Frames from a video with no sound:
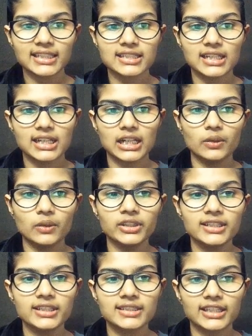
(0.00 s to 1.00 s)
that
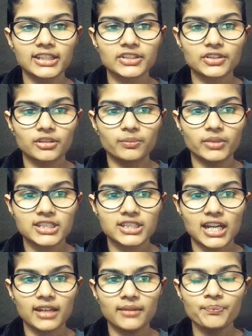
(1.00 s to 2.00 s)
how these things could be
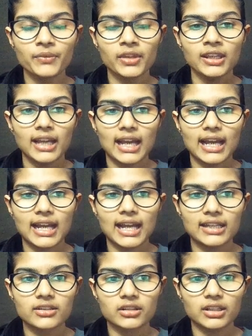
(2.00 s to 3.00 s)
done,
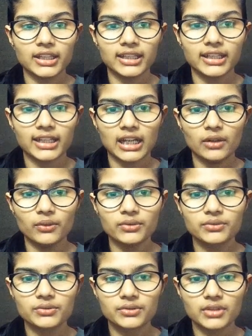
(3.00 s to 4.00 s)
and like
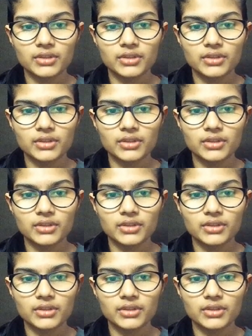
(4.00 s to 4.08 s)
how